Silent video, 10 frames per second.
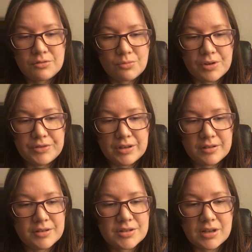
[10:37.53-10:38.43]
run
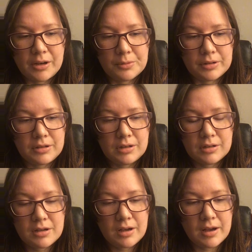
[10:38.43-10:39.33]
the siren.
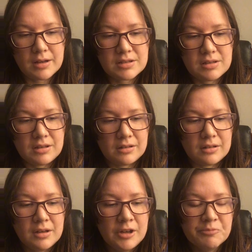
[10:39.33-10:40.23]
I got to the
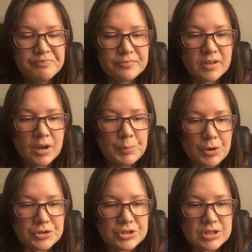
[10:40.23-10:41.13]

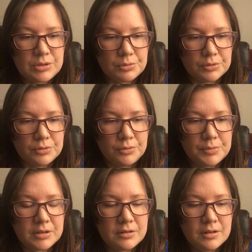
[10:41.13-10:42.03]
emergency room,
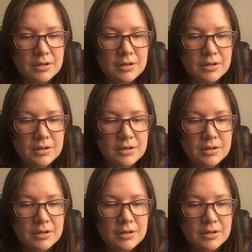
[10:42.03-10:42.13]
and